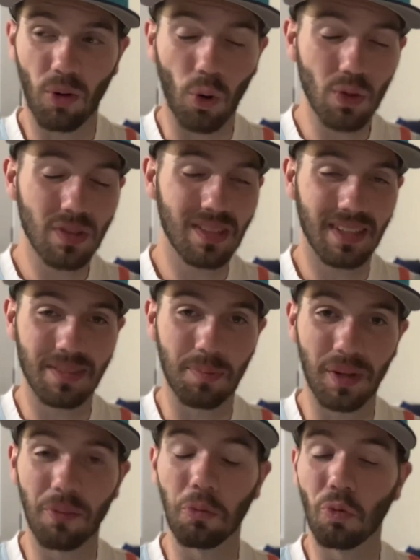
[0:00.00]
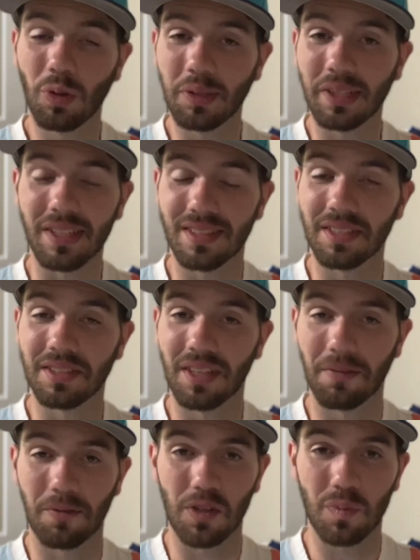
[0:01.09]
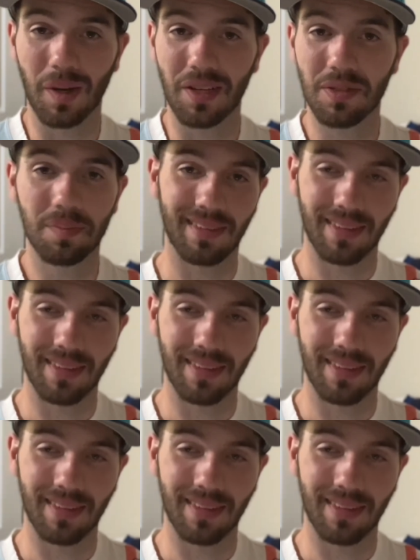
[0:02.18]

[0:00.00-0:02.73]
Olson has been really consistent at first base.